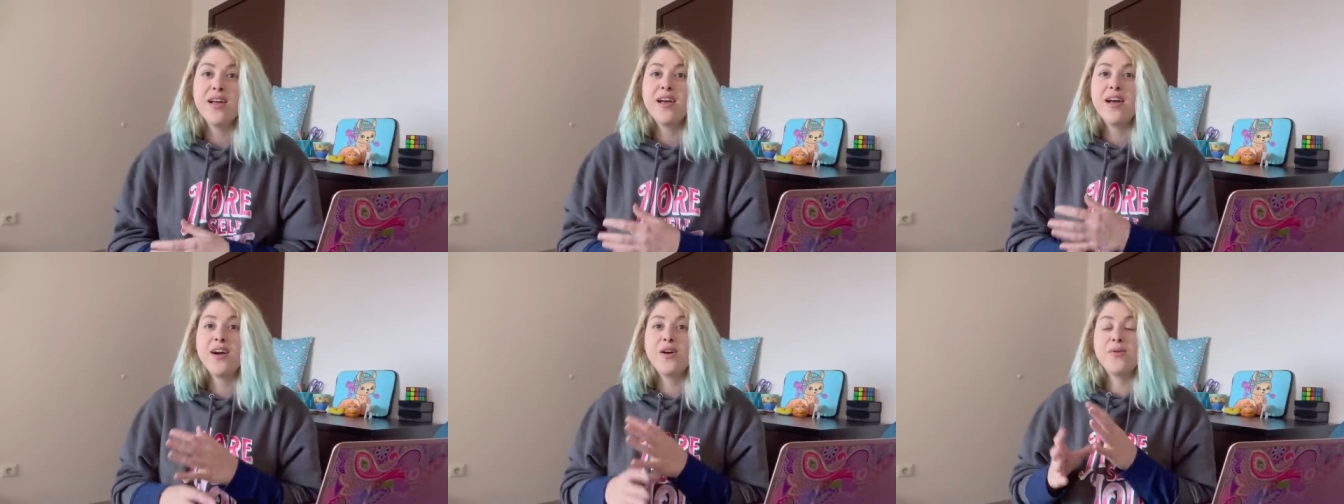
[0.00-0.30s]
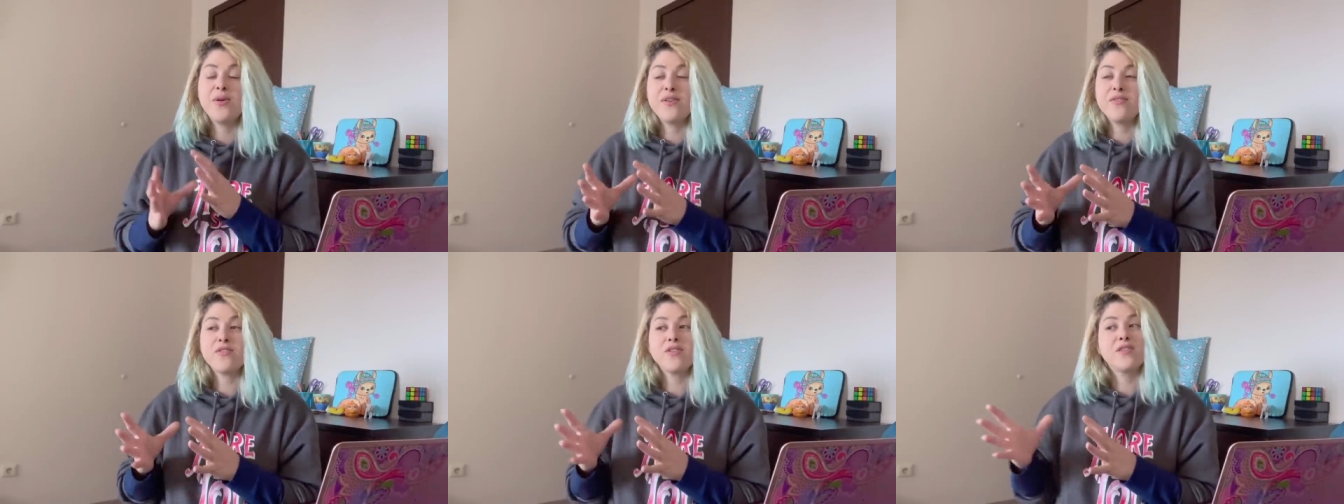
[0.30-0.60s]

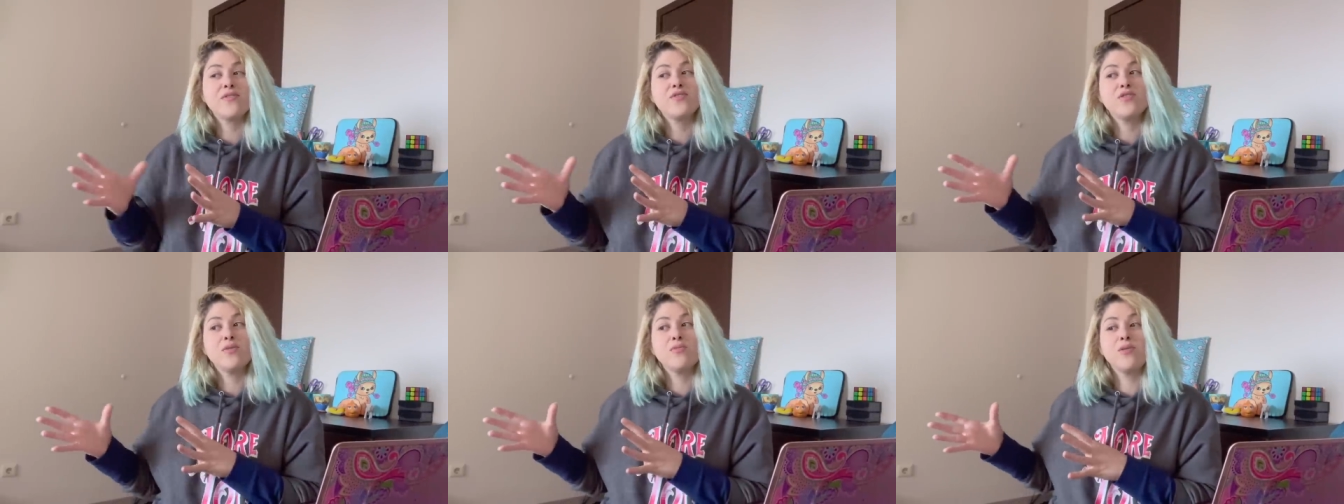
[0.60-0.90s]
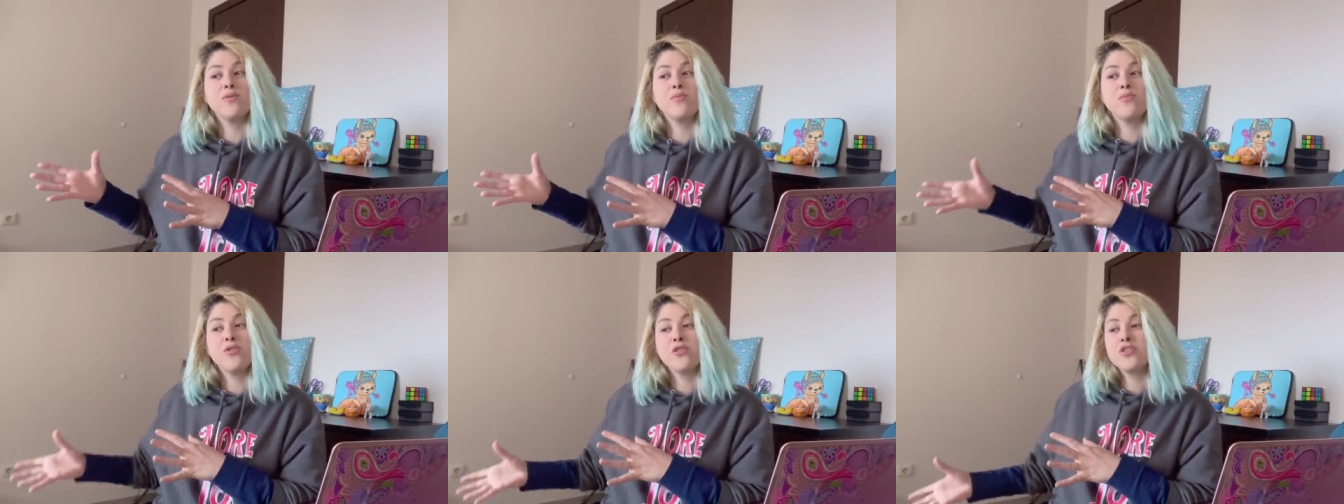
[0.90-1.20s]
However, if
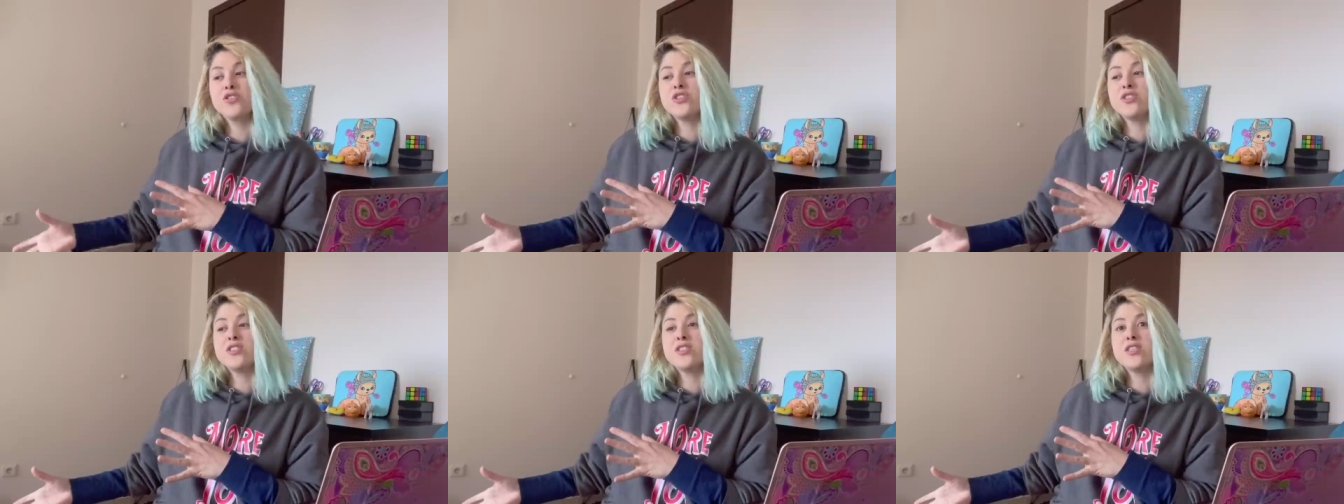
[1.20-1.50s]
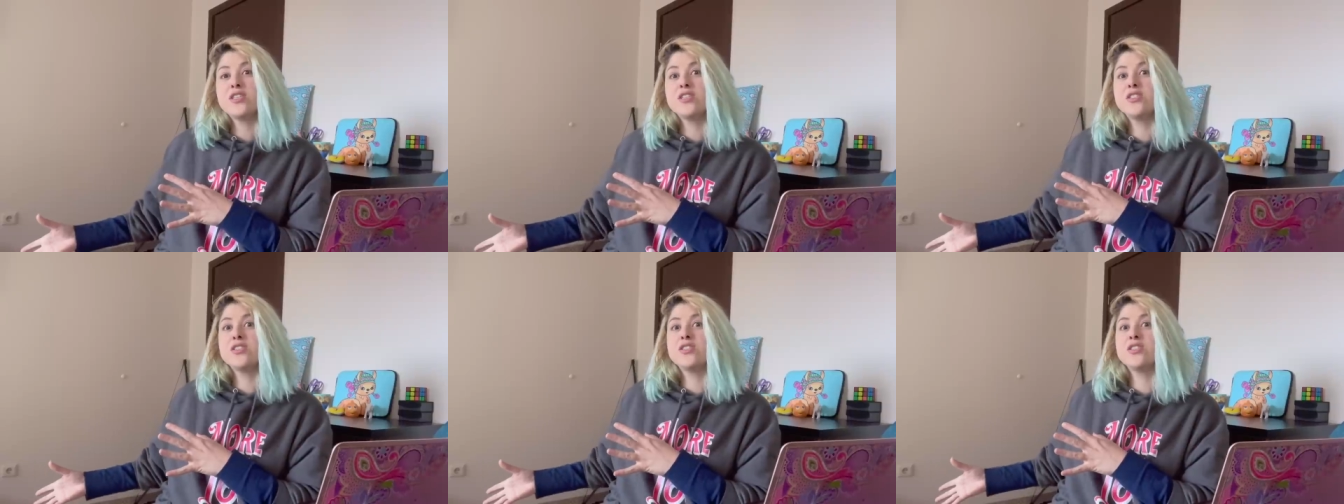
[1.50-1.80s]
someone
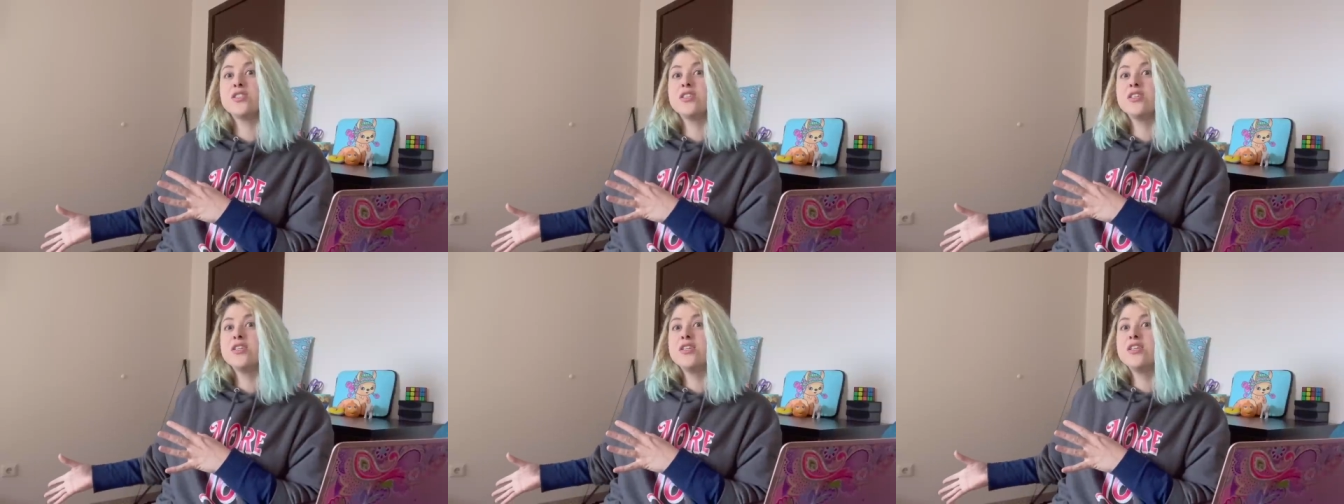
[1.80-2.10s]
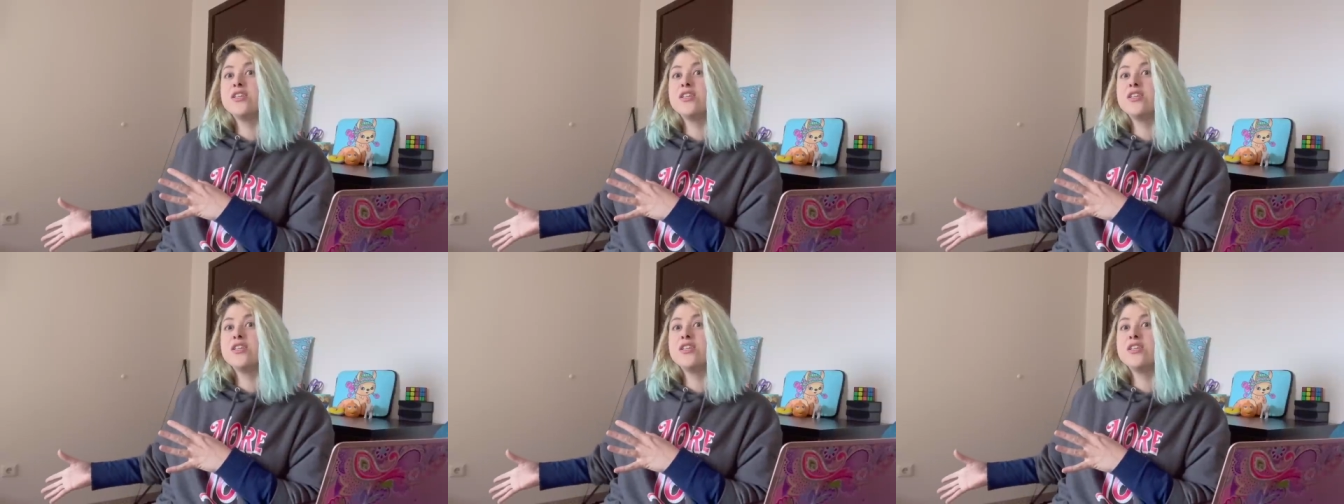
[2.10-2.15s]
purchases